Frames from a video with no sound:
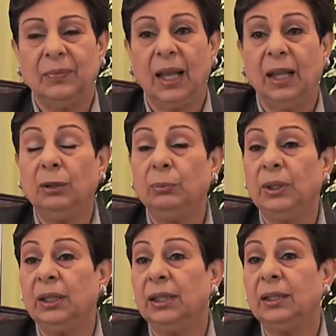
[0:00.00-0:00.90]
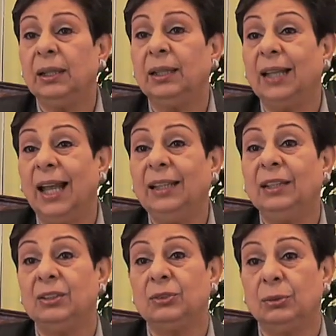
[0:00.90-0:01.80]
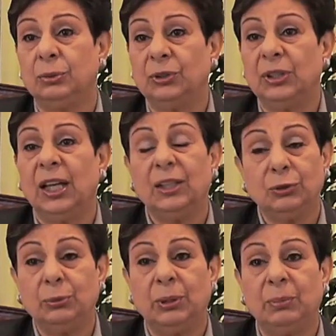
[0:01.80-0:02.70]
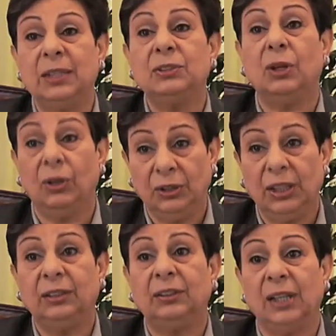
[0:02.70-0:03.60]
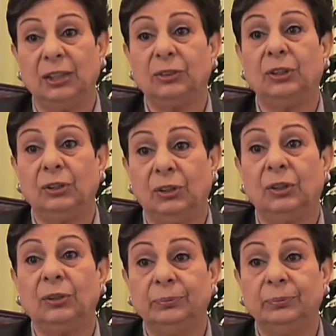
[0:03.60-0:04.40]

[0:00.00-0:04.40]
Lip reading: And we think that any resolution has to be based on international law.